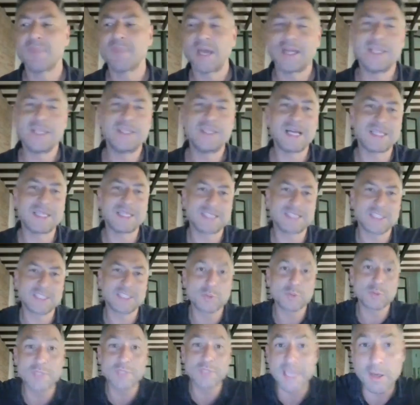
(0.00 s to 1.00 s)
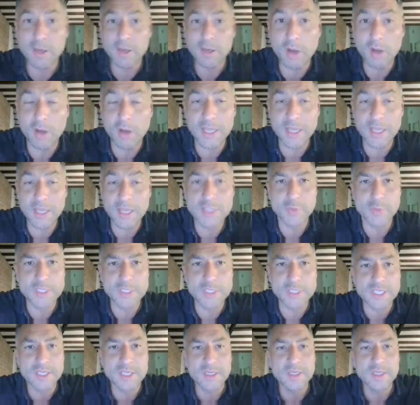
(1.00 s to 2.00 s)
And in that sense, we take a lot less
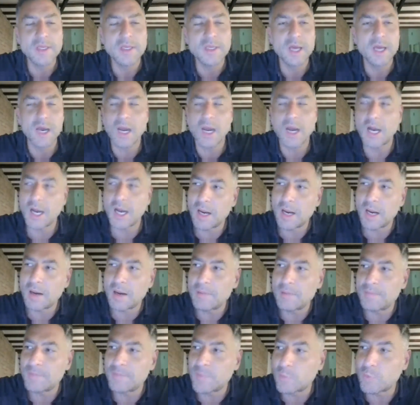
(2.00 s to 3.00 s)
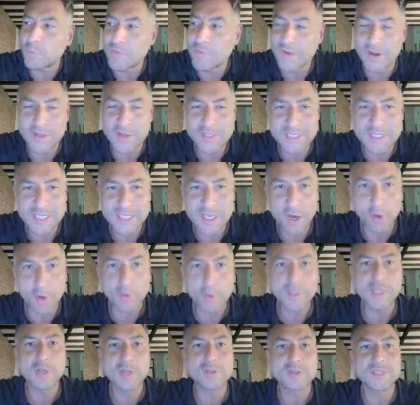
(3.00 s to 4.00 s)
risk. We're financing
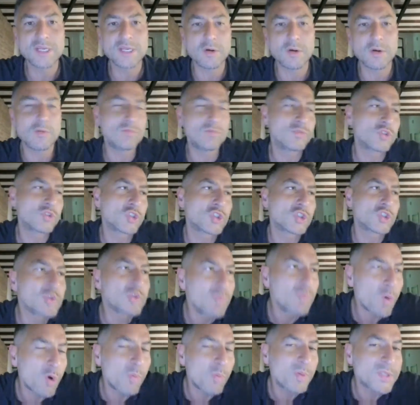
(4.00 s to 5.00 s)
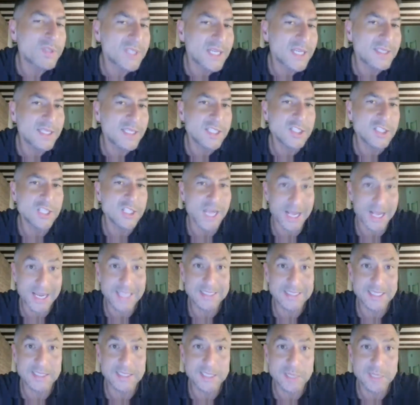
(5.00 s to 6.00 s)
only a small percentage, like
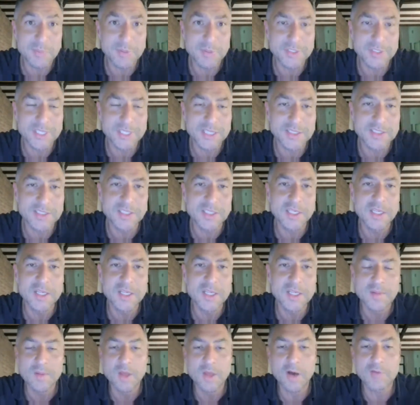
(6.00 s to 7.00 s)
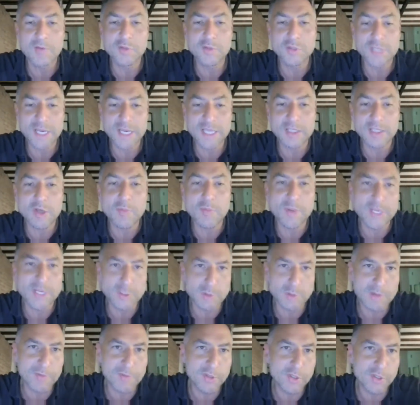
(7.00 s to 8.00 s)
less than 10% of the target
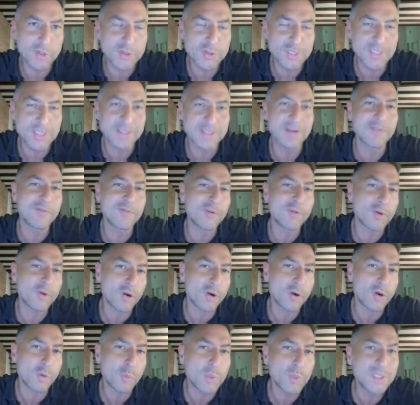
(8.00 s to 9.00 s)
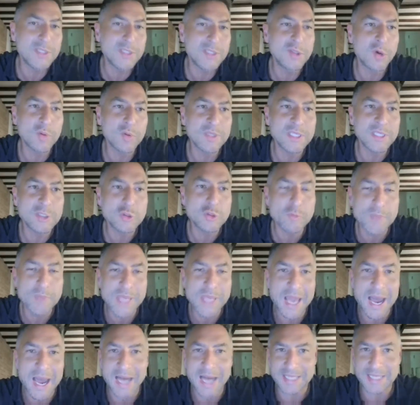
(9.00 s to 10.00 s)
company's revenues. And therefore, we don't need to
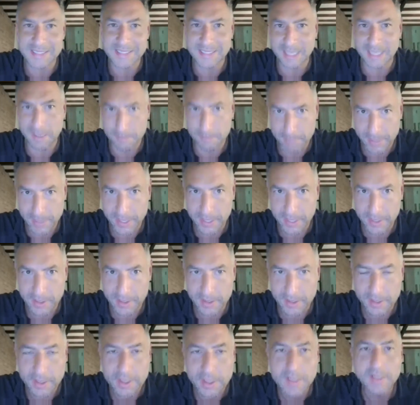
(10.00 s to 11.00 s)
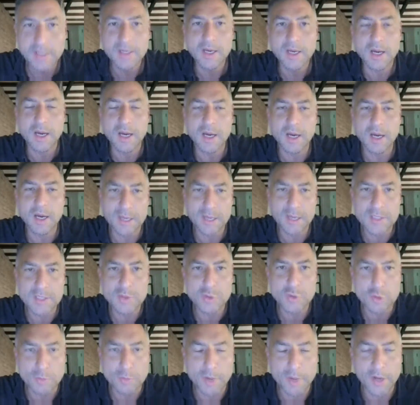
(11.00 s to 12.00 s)
be as embedded
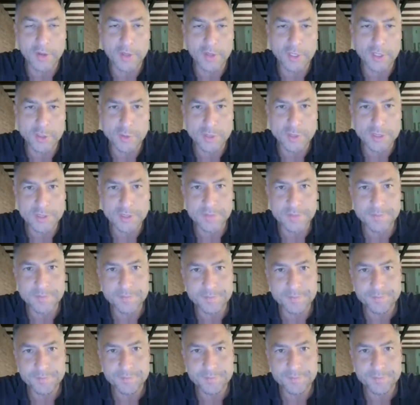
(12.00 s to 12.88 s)
into the marketing suites.